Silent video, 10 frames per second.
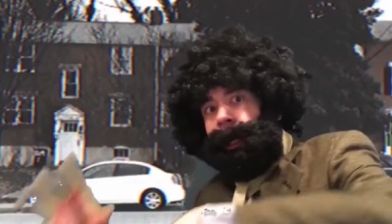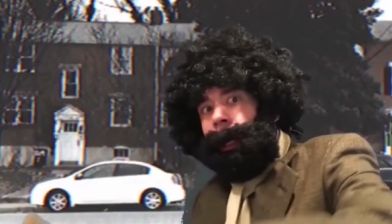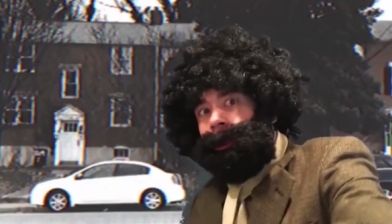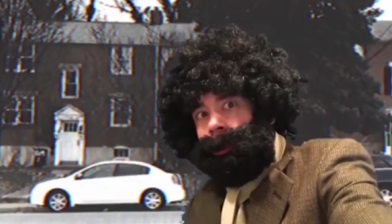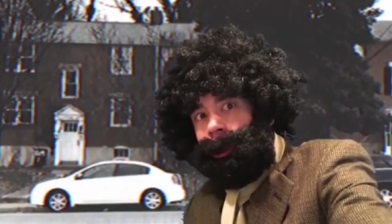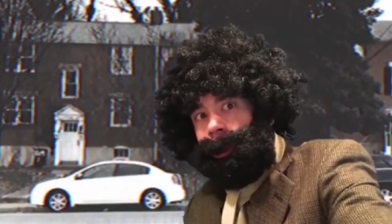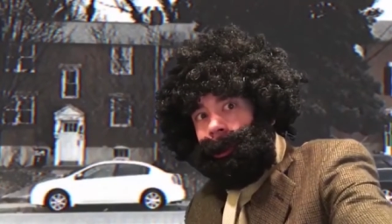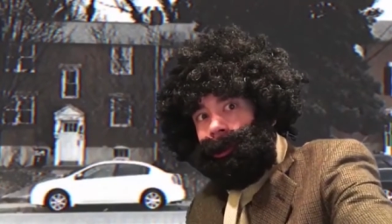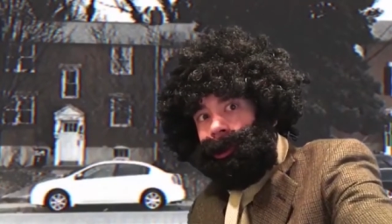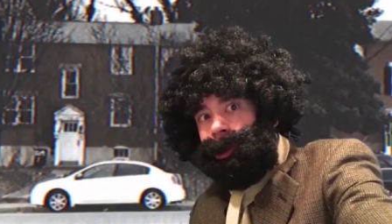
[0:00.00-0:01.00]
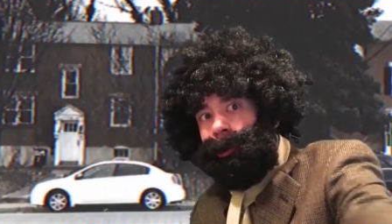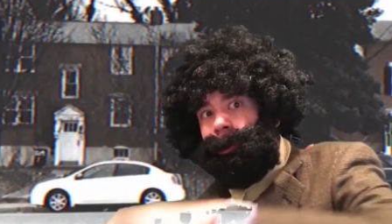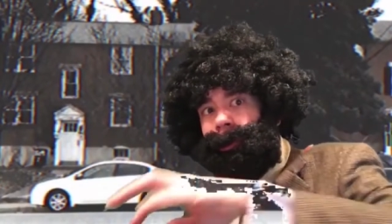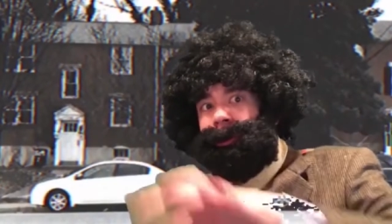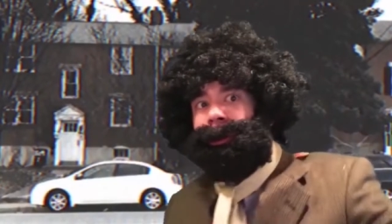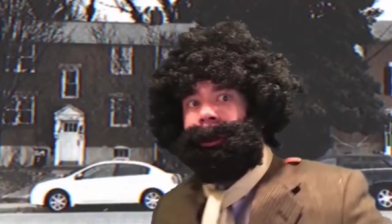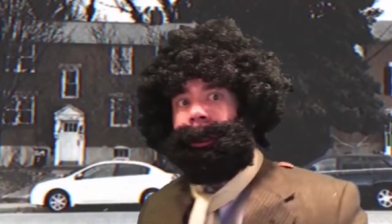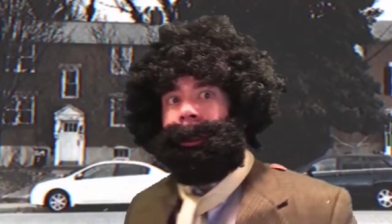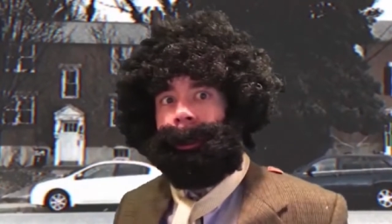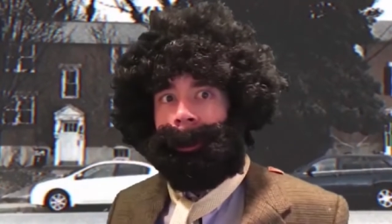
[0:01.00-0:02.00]
magic in the sewers.
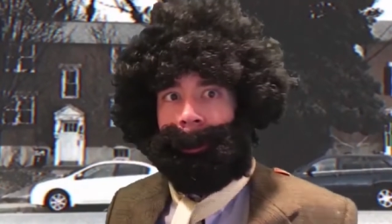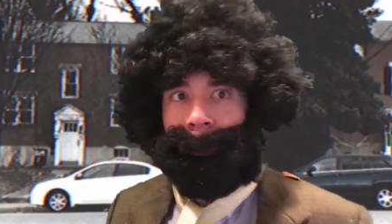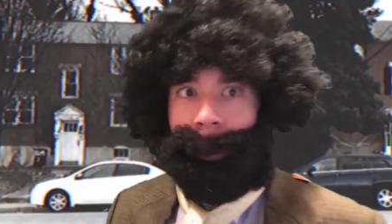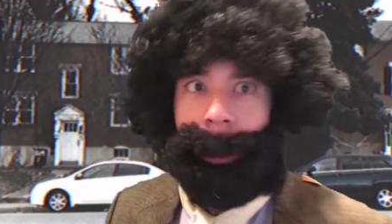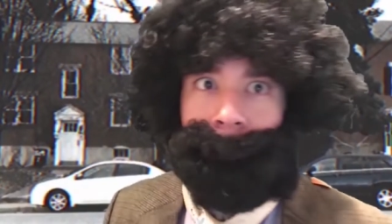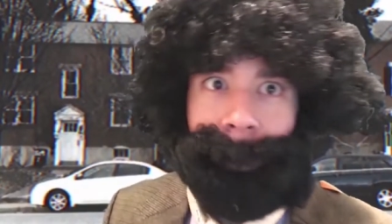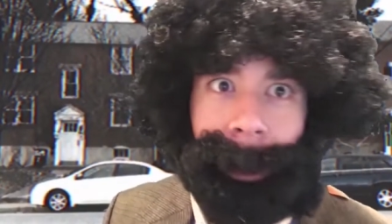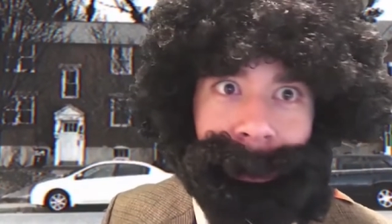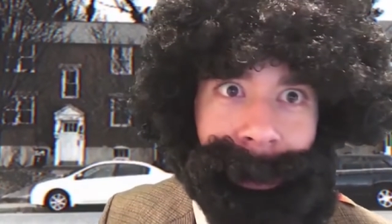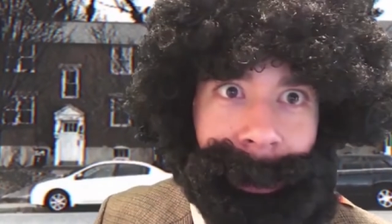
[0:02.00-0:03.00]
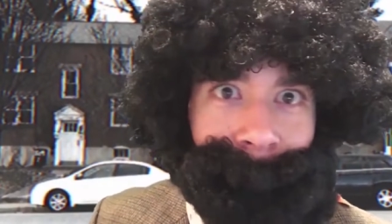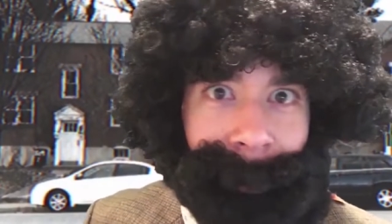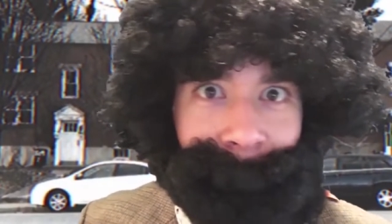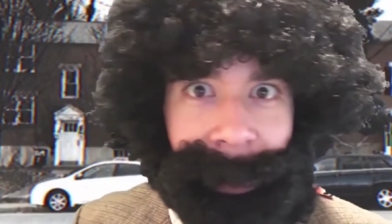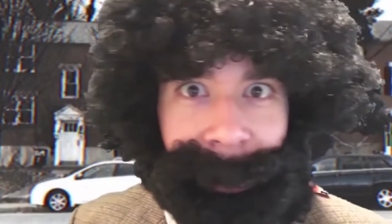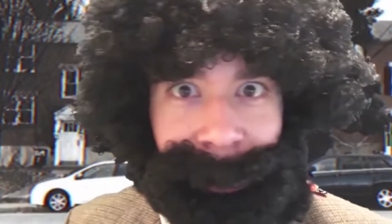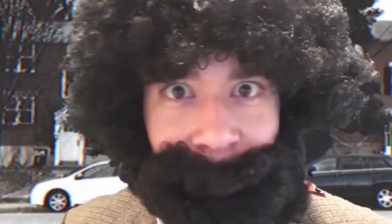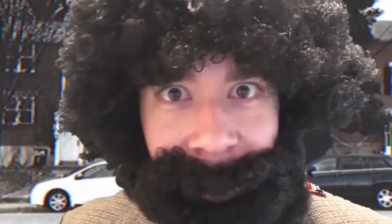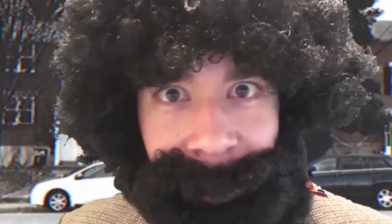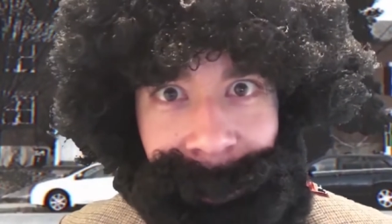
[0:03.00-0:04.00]
We got magic in my
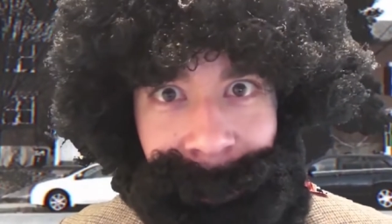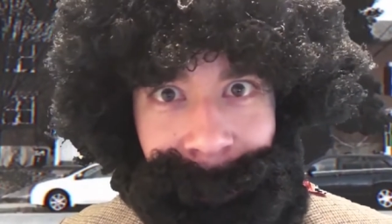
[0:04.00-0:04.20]
basement.